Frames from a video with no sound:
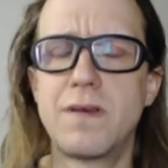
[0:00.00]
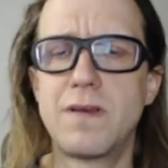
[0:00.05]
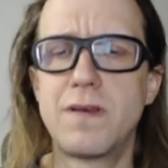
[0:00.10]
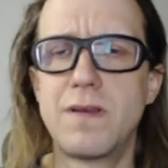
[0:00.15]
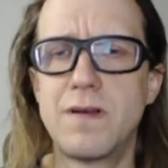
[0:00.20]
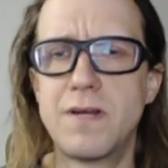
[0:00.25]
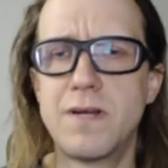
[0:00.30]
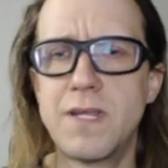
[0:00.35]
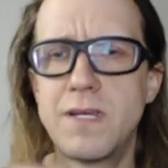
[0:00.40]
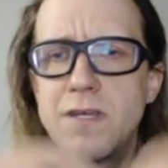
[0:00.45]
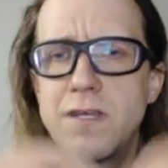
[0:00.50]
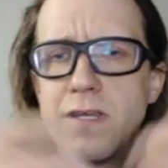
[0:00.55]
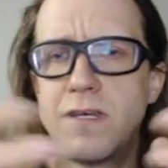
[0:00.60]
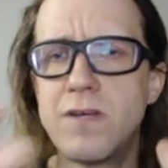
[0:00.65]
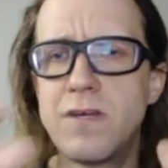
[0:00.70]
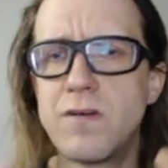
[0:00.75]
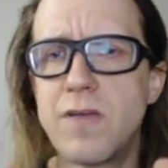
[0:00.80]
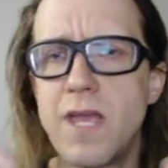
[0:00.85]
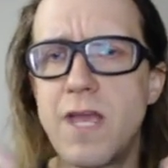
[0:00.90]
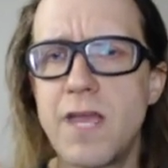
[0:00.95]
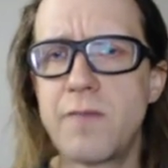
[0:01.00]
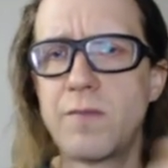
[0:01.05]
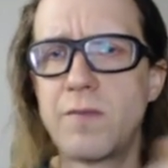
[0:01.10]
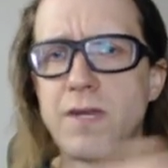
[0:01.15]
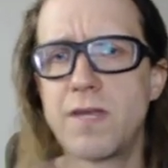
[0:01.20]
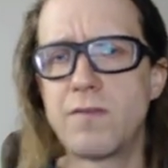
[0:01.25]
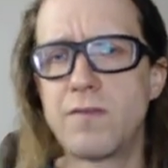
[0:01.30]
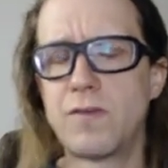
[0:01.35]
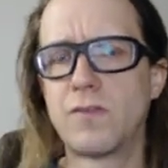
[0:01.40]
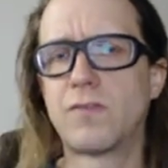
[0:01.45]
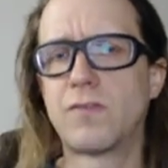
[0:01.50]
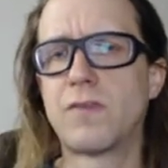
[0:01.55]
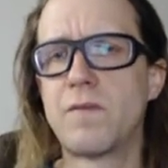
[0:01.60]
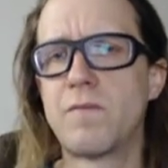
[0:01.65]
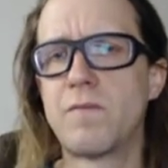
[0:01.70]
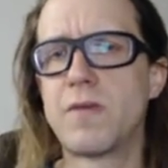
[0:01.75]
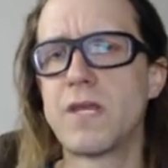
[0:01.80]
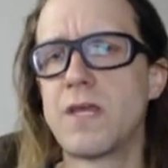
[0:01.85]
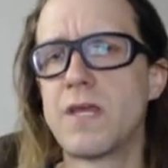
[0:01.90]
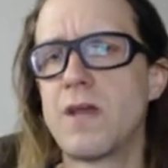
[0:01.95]
your Nintendo game and give it to
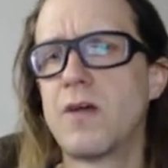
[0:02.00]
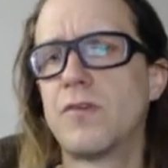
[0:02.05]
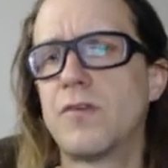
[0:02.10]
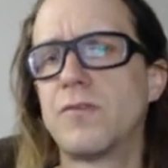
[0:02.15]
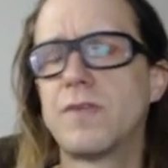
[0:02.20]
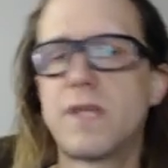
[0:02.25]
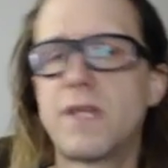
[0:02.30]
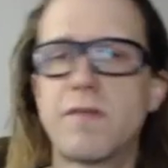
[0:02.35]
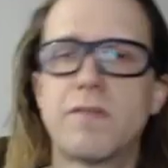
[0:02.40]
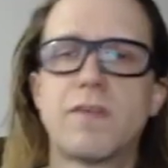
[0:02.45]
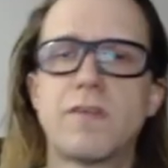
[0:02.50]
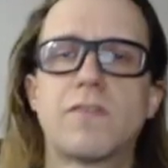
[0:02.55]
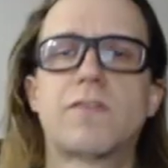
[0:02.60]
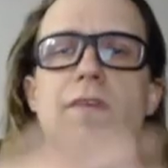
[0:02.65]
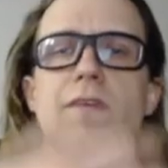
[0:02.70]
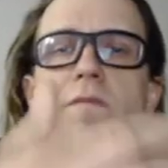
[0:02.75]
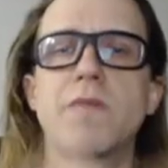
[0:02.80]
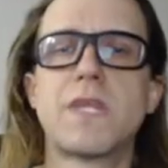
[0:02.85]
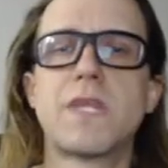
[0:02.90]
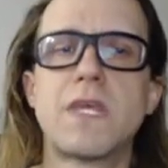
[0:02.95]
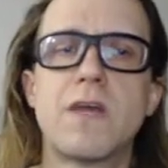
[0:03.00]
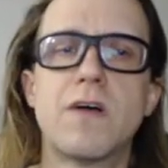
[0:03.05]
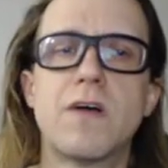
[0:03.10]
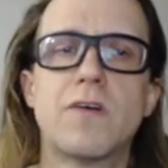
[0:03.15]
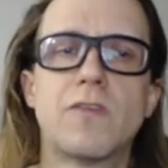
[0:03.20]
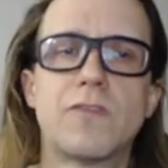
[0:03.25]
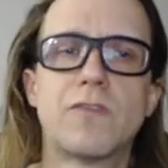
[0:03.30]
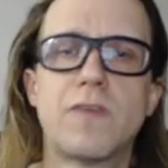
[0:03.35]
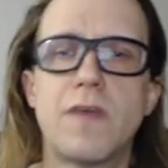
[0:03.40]
somebody else and give it to somebody else,